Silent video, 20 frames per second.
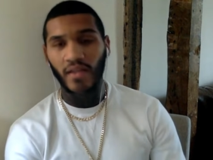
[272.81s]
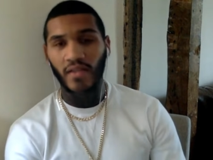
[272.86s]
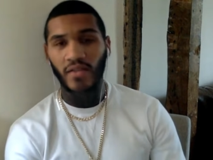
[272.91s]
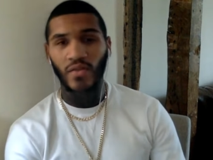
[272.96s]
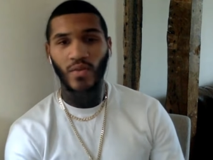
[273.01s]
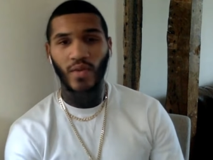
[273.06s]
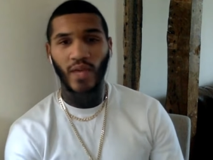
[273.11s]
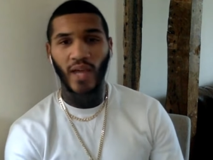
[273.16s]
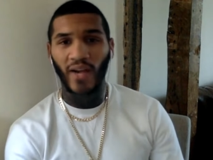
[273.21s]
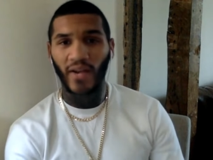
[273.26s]

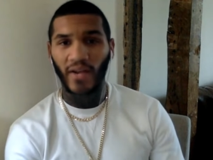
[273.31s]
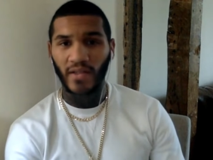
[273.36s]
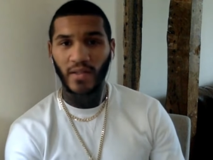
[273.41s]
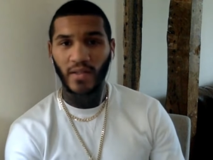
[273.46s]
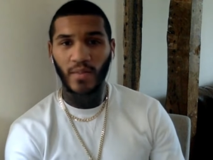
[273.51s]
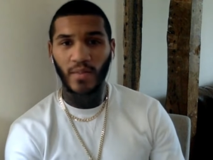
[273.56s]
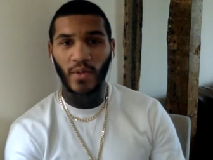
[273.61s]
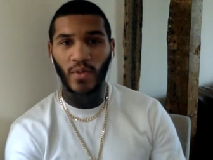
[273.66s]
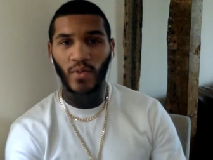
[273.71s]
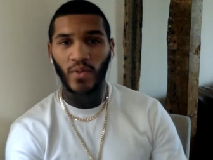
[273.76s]
It's all
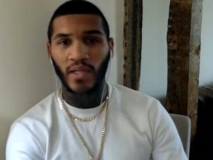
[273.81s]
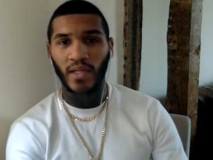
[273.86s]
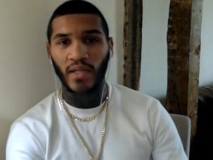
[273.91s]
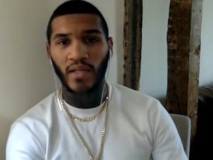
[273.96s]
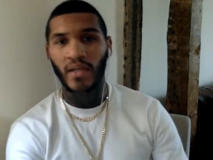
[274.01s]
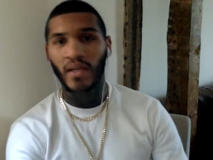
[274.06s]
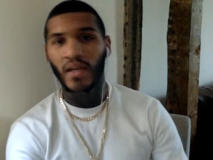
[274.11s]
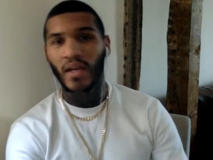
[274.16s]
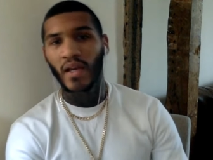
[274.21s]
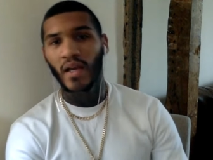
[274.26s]
character
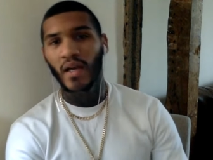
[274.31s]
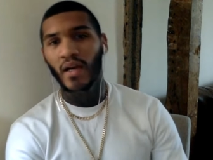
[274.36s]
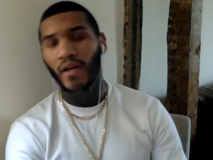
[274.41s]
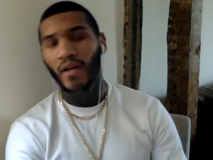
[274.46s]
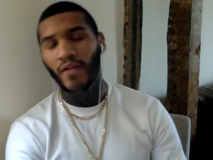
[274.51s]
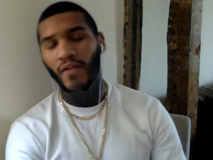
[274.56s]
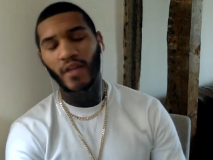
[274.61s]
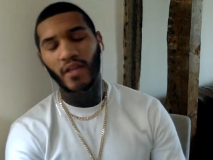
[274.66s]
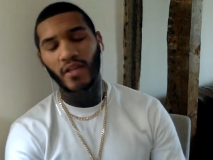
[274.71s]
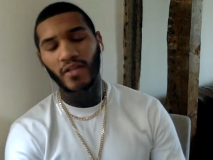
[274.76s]
building, and I
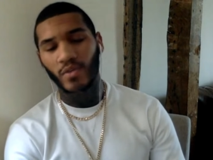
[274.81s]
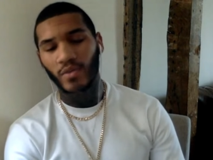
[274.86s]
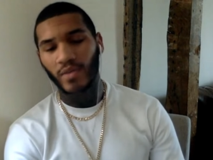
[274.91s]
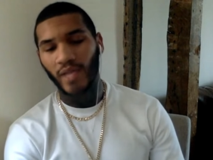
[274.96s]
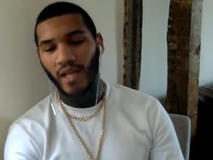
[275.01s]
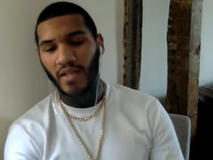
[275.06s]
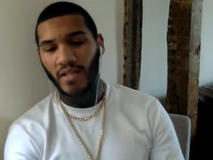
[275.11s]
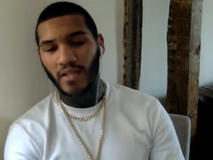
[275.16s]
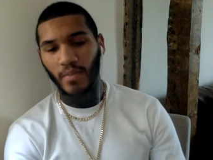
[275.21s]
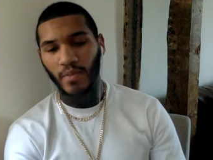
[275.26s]
think it's all
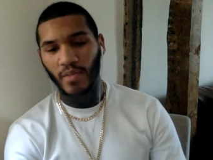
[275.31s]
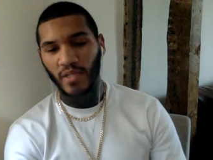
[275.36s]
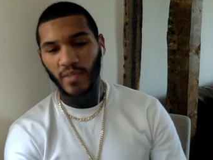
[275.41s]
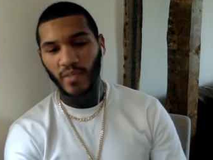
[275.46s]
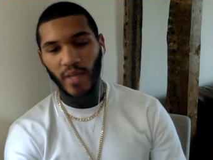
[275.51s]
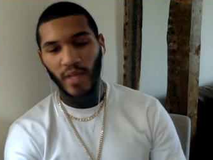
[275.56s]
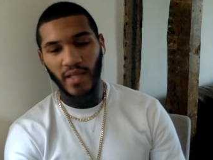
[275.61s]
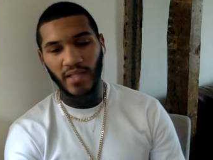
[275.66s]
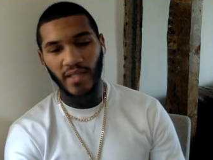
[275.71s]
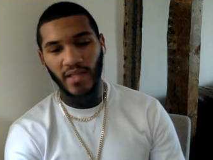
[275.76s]
down to
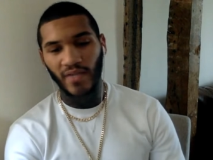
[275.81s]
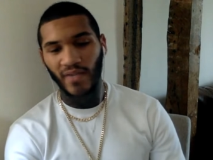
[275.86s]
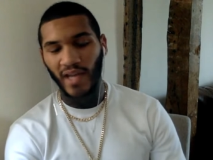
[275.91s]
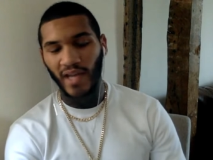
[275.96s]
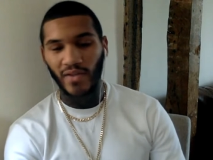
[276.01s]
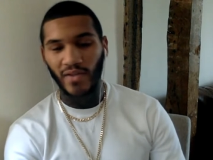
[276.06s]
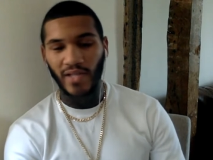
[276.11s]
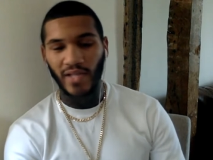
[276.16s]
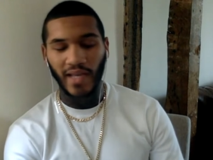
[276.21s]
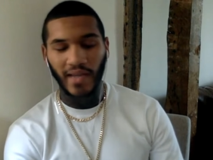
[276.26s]
perspective and how
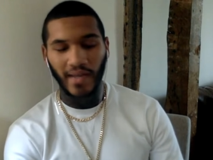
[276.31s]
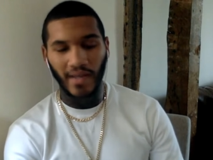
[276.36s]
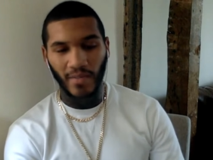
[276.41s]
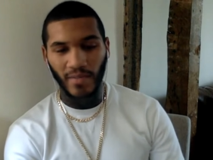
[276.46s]
you take